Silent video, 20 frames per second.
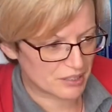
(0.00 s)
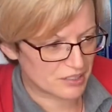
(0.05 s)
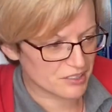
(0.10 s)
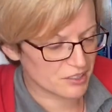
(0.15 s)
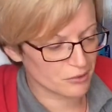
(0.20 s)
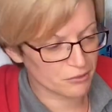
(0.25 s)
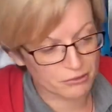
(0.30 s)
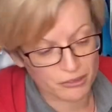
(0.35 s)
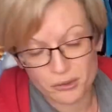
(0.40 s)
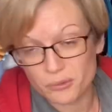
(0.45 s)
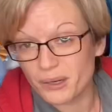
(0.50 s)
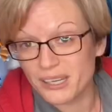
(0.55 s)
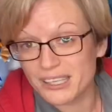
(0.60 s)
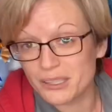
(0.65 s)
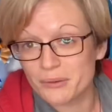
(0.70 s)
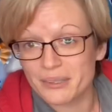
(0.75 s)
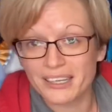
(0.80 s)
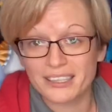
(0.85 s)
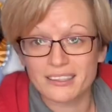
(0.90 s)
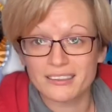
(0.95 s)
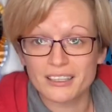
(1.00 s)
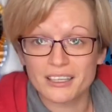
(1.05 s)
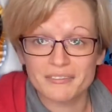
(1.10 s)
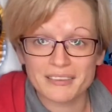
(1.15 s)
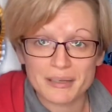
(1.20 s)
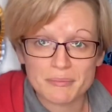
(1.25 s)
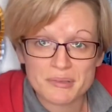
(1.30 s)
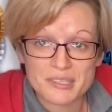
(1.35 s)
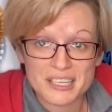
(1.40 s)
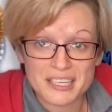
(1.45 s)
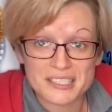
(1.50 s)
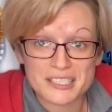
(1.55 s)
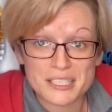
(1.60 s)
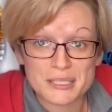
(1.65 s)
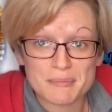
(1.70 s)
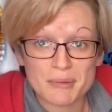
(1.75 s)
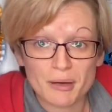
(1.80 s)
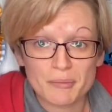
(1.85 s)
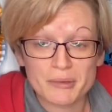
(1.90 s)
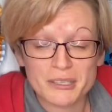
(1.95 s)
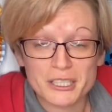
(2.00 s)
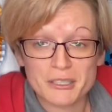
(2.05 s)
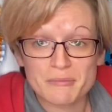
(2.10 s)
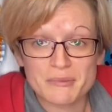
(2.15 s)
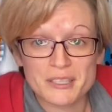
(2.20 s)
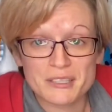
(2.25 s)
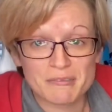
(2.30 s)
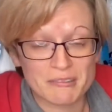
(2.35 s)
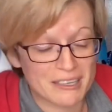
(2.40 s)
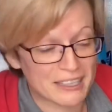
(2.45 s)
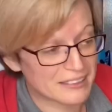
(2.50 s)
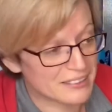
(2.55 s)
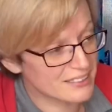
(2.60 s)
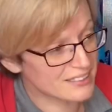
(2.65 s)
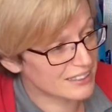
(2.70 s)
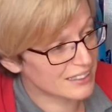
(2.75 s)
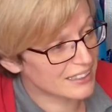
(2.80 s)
So for a while we had a lot of abscesses popping up in the rats.